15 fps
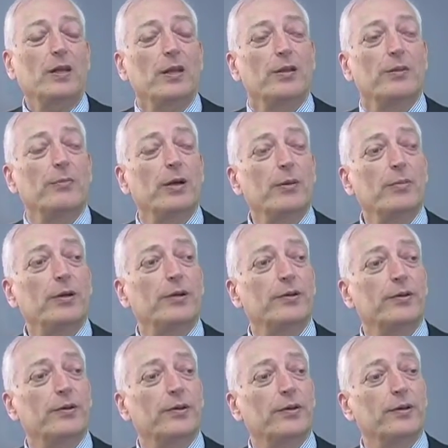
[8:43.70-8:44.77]
The
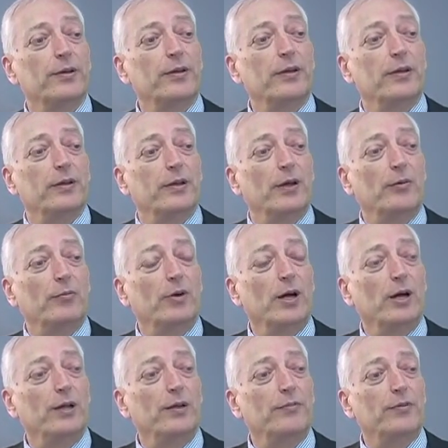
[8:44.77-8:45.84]
moment that King
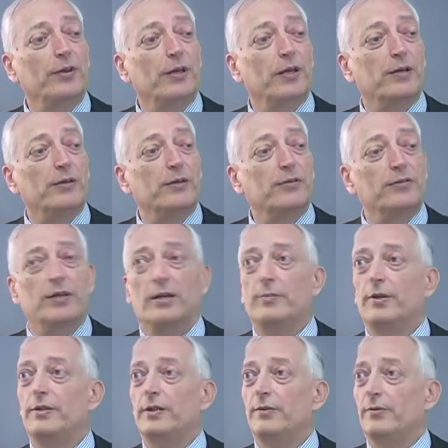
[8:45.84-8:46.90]
arrived at
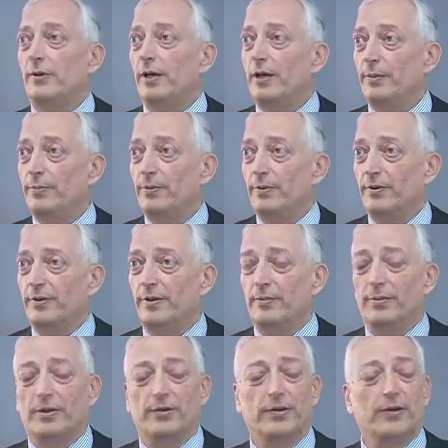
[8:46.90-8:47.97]
Sheremetyevo airport in
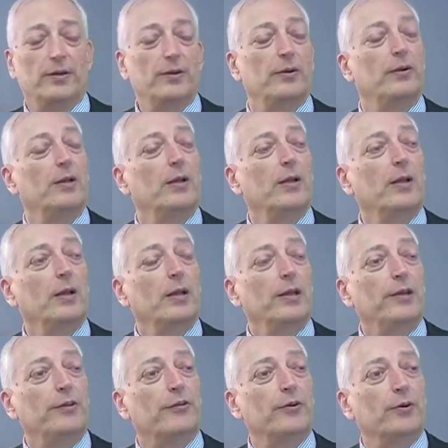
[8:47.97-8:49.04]
Moscow,
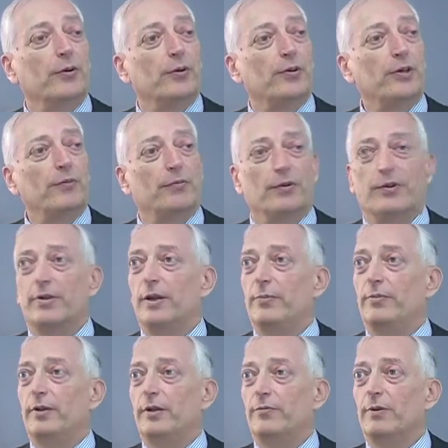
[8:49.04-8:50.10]
he saw several
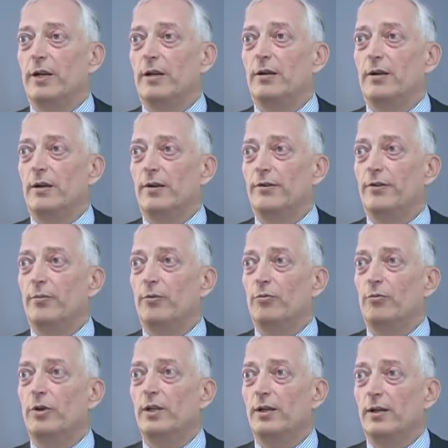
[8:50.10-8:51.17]
skeptics, recognized them,
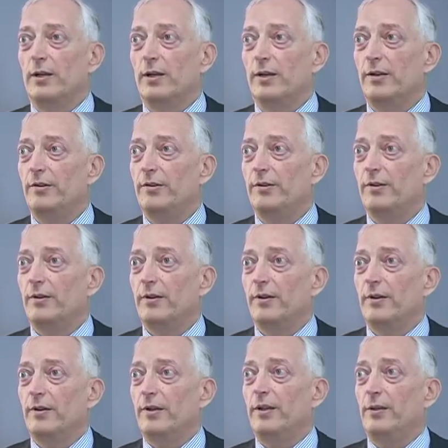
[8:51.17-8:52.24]
realized
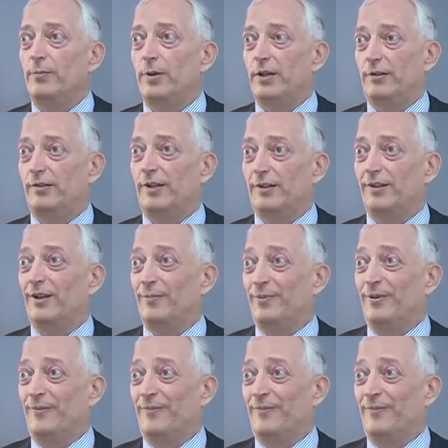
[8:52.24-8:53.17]
that he'd been set up,